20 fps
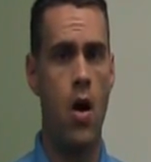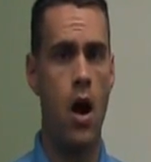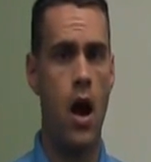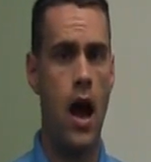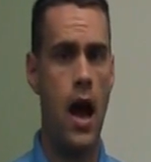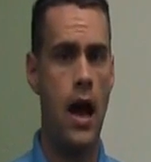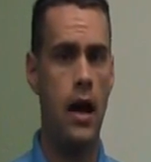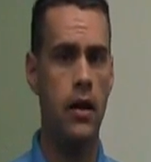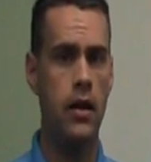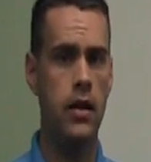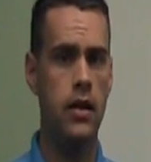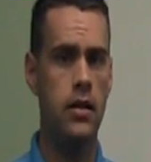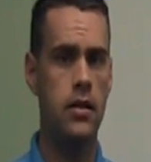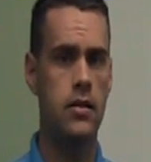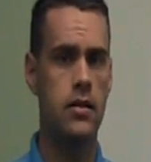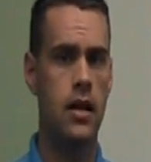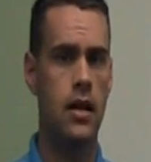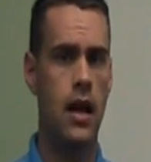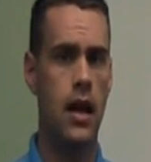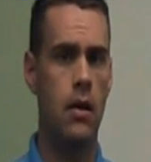how do you
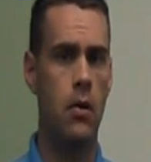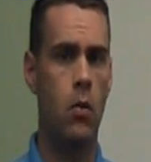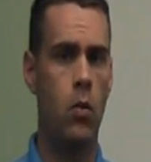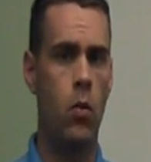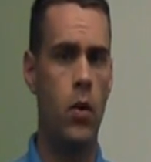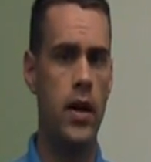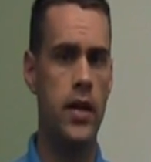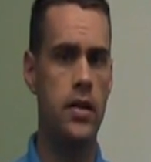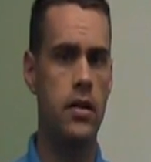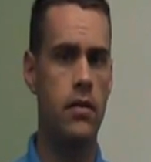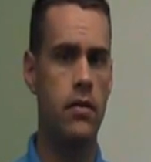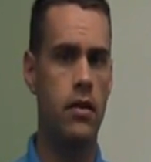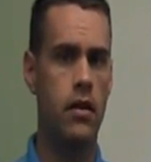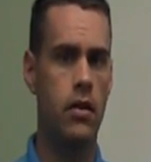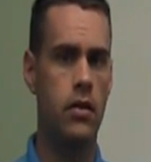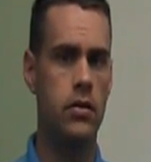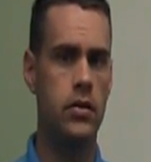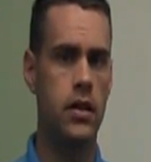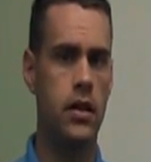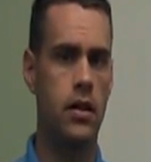decide which of
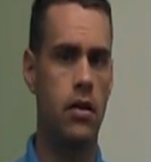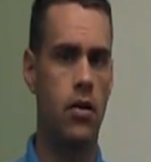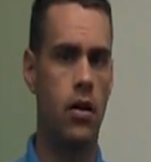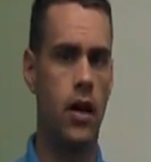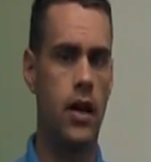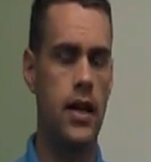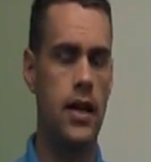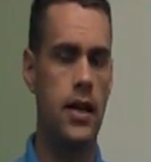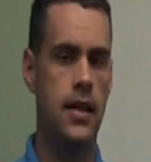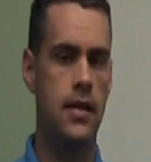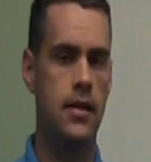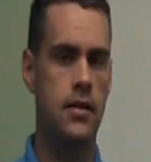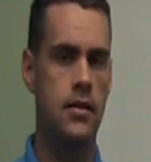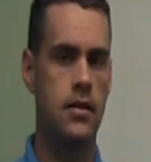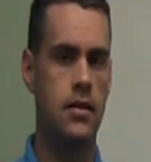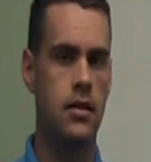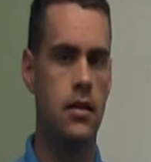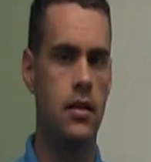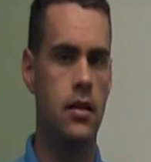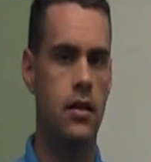those
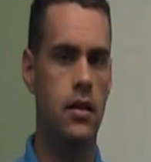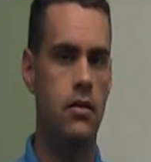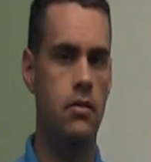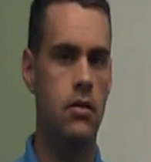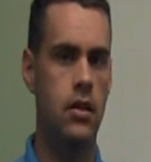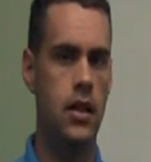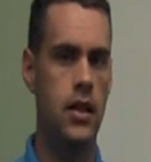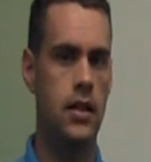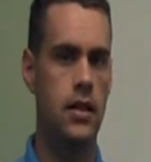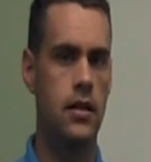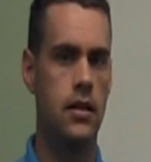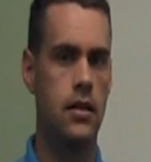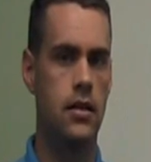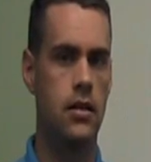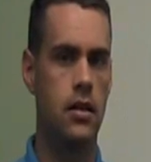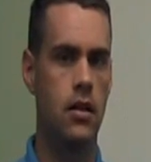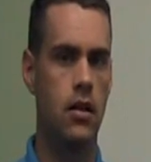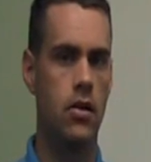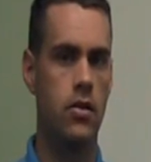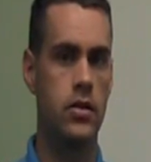ingredients you need to
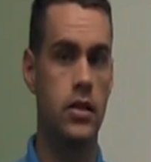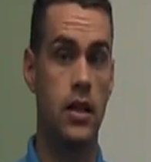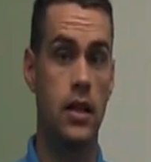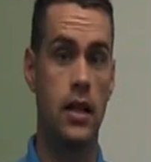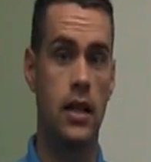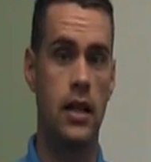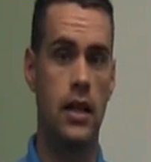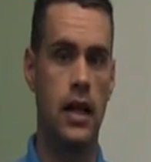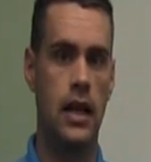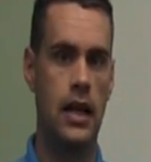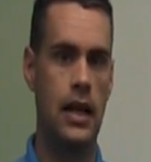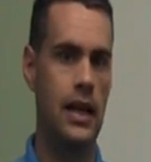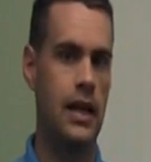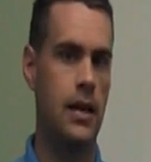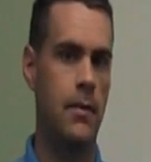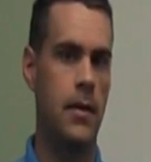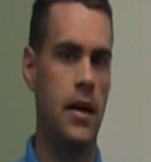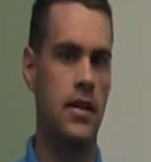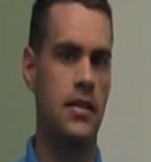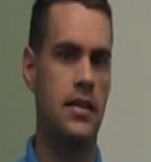disclose on a Canadian
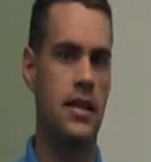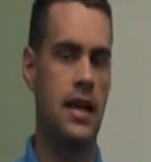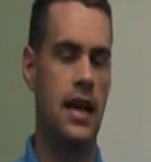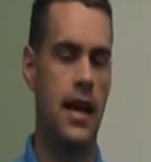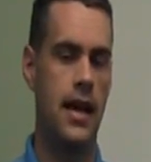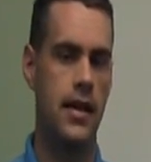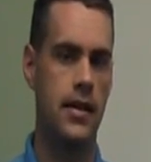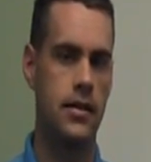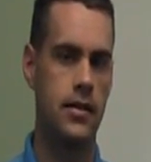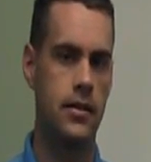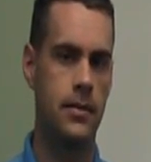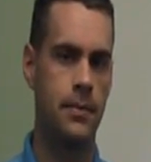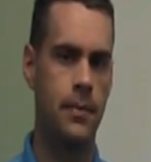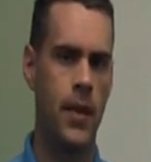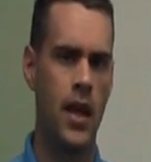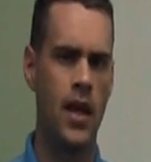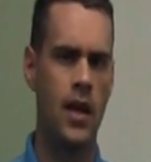MSDS?